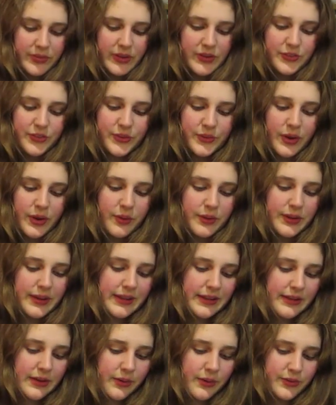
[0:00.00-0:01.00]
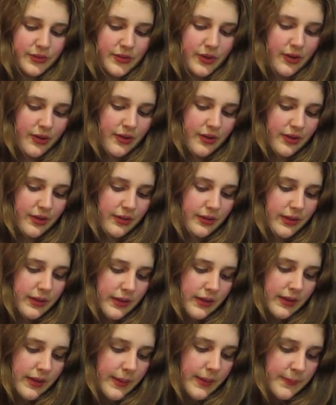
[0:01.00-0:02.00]
So now he knows all,
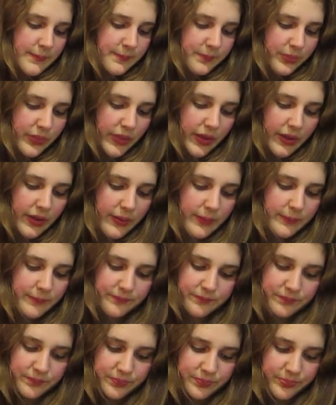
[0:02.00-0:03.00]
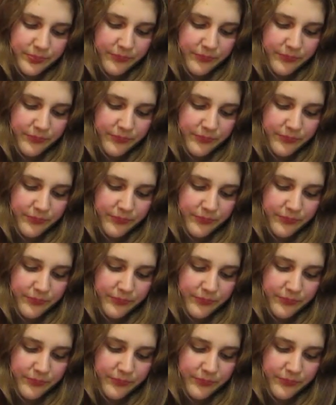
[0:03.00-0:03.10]
and